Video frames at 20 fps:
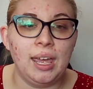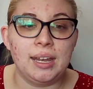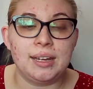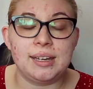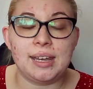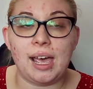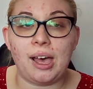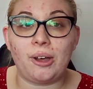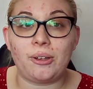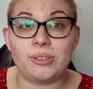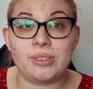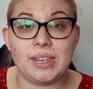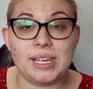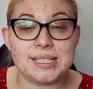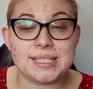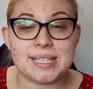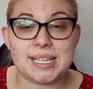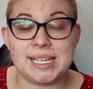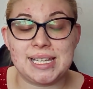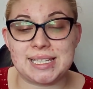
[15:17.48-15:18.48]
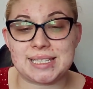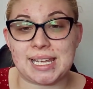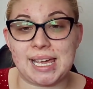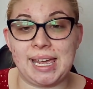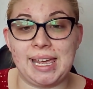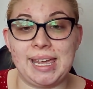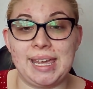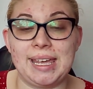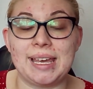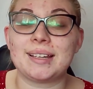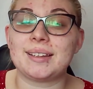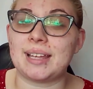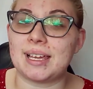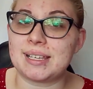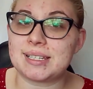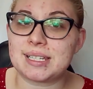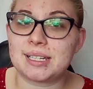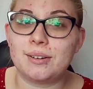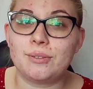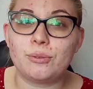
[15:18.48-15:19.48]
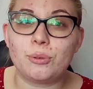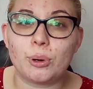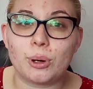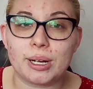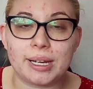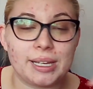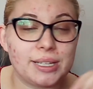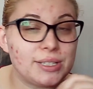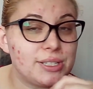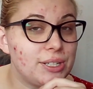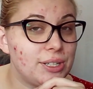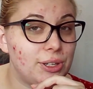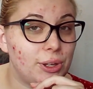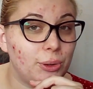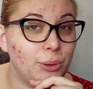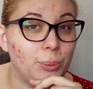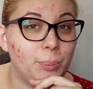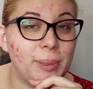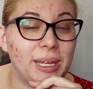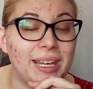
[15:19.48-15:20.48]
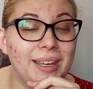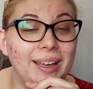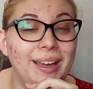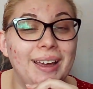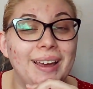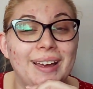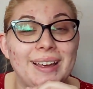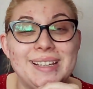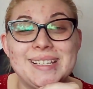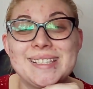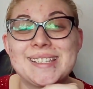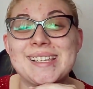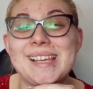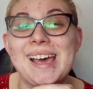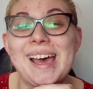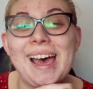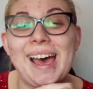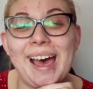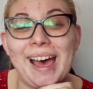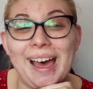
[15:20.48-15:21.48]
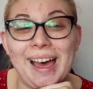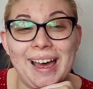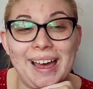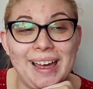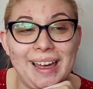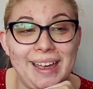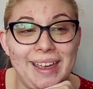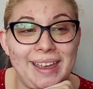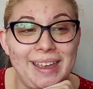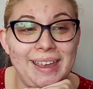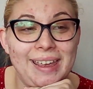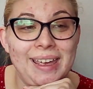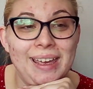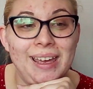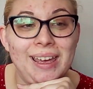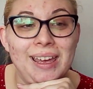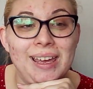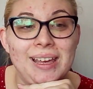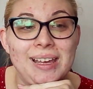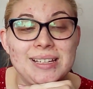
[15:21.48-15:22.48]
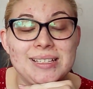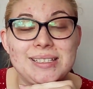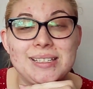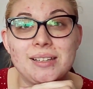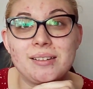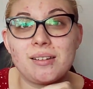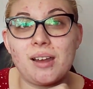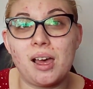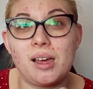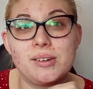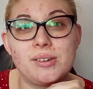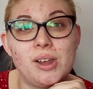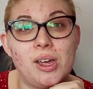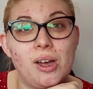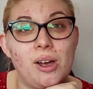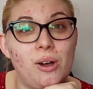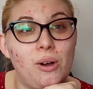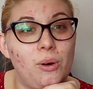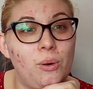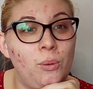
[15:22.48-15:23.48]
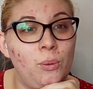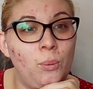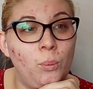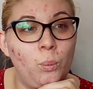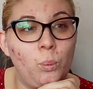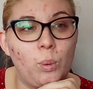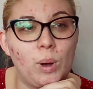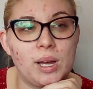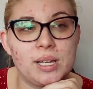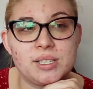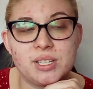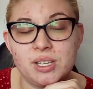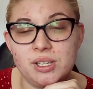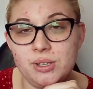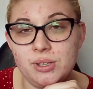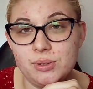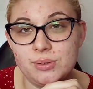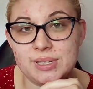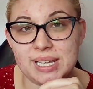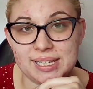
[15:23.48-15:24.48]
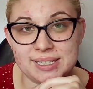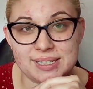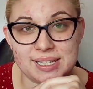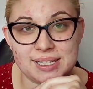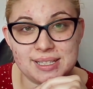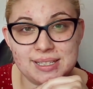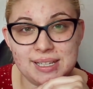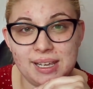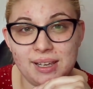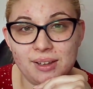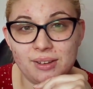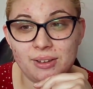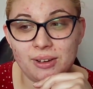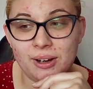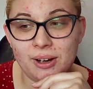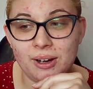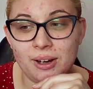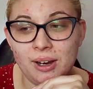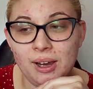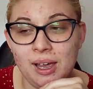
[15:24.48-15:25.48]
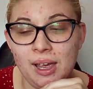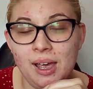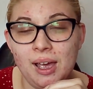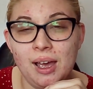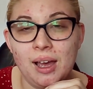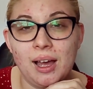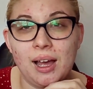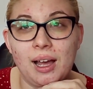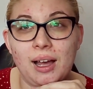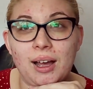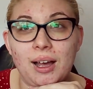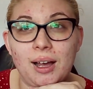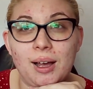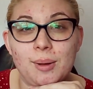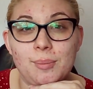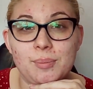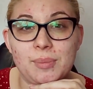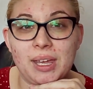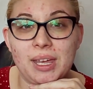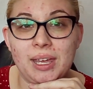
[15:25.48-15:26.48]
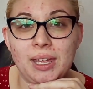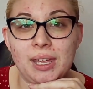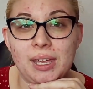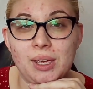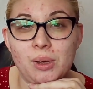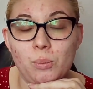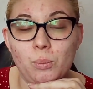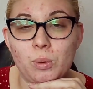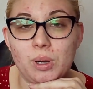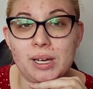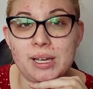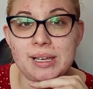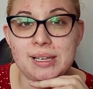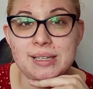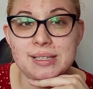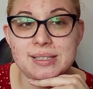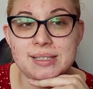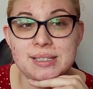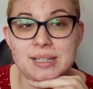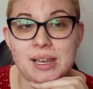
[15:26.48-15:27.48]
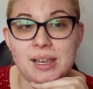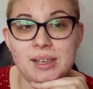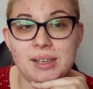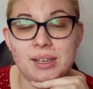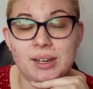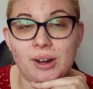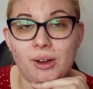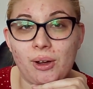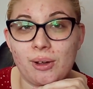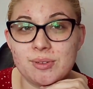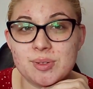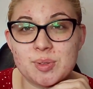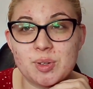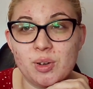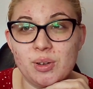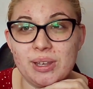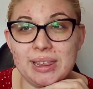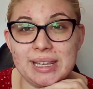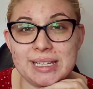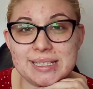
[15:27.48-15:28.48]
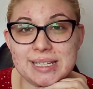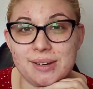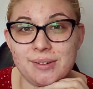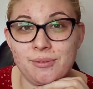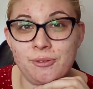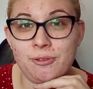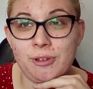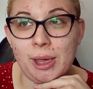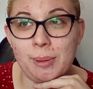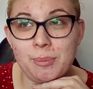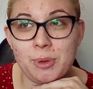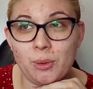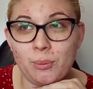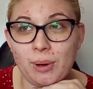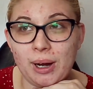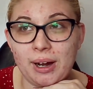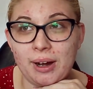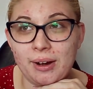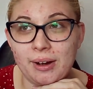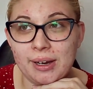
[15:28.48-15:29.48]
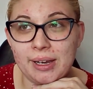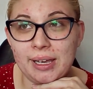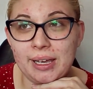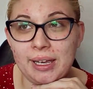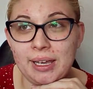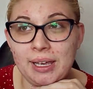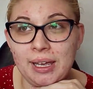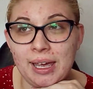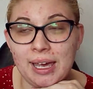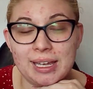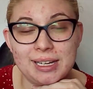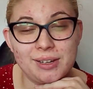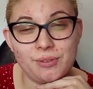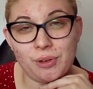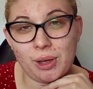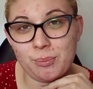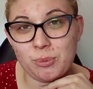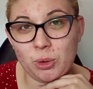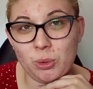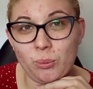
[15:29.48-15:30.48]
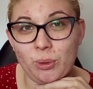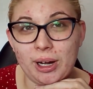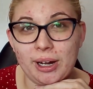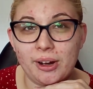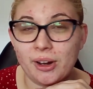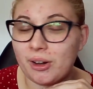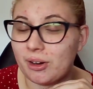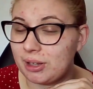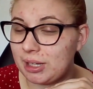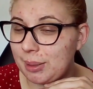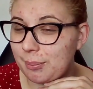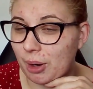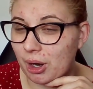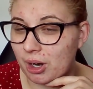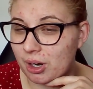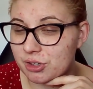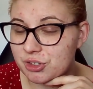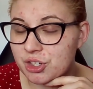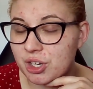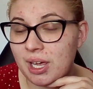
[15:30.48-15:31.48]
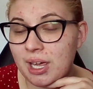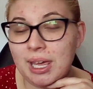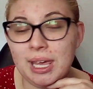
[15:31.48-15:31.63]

Now this is a lesson of warning to you because I did not know what to use as a sealer. It was, I was doing this in February, end of February, early March.